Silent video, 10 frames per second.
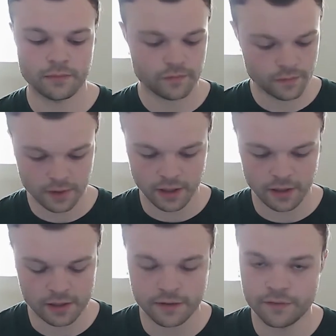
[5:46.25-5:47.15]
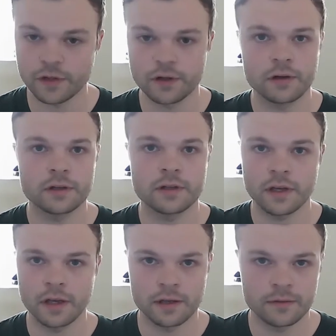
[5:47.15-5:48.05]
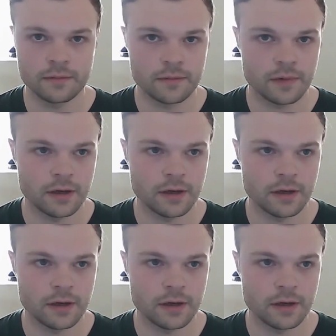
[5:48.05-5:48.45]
they actually flirt and,